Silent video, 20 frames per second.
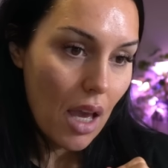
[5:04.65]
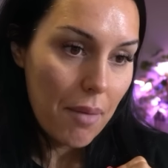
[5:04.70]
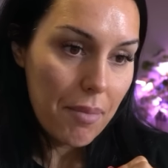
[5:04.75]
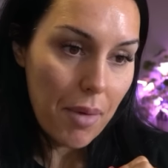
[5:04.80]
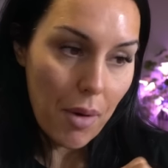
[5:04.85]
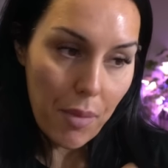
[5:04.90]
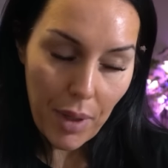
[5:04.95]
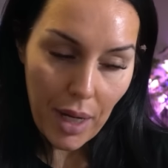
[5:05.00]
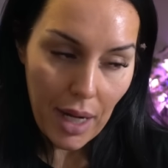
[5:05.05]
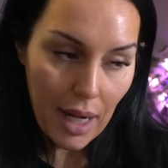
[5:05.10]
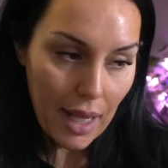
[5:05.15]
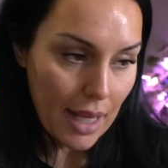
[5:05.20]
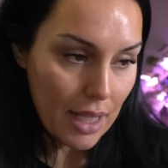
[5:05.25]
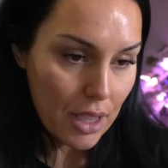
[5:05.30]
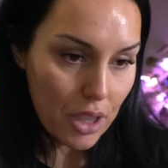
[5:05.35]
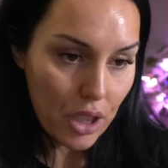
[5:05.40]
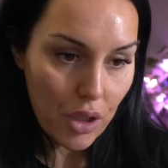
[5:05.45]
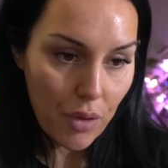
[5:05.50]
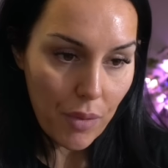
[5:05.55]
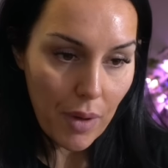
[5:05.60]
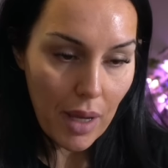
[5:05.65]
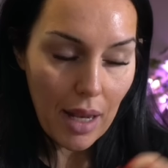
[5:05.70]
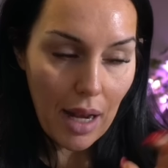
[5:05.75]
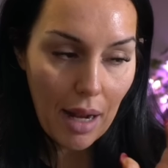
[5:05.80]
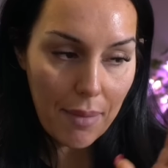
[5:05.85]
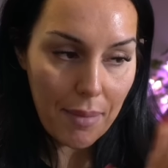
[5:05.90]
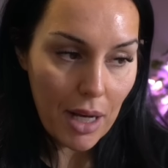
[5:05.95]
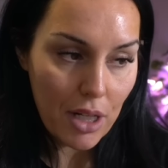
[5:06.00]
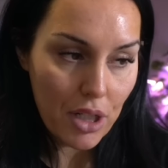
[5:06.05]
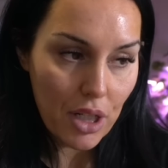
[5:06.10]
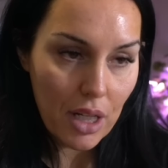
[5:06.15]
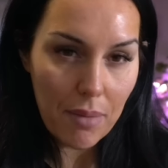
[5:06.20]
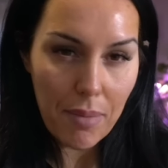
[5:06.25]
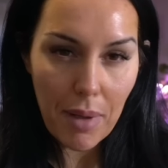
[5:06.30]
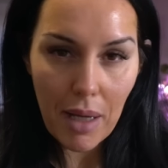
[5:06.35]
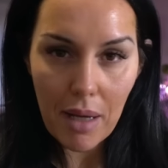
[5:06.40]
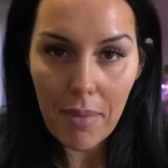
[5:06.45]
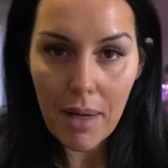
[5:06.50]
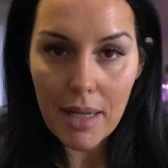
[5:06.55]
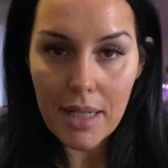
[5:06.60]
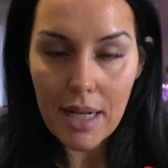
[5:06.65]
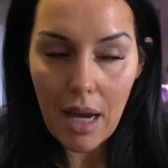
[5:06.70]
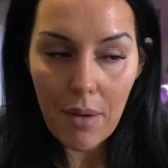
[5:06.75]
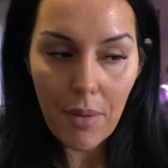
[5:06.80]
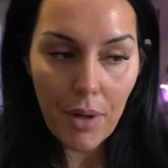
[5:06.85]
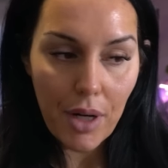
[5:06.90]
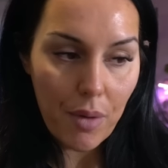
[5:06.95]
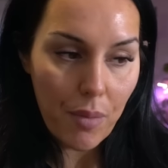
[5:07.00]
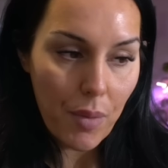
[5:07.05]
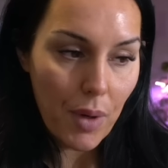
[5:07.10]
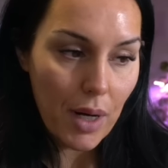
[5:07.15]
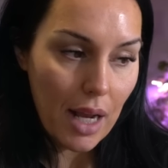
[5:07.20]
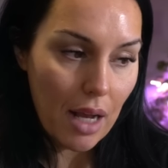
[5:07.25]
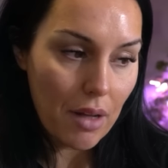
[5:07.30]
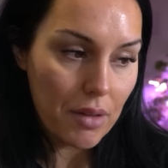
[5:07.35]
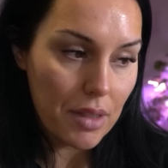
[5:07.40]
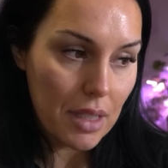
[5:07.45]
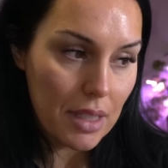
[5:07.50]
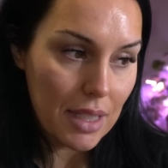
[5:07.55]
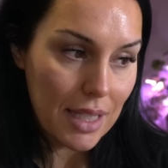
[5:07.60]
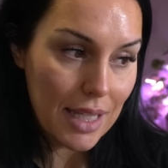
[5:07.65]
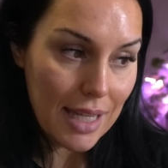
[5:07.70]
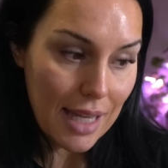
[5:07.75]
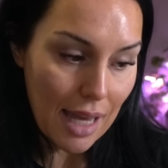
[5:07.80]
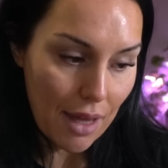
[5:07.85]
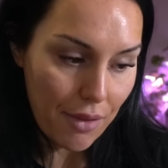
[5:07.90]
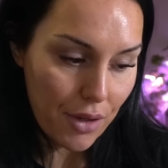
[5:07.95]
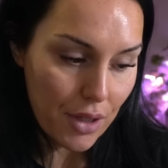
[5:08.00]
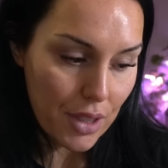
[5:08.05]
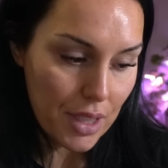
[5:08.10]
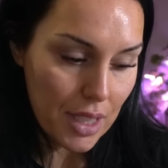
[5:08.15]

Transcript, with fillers: but we're gonna get to it I'm actually gonna pick up my dad we're gonna work out together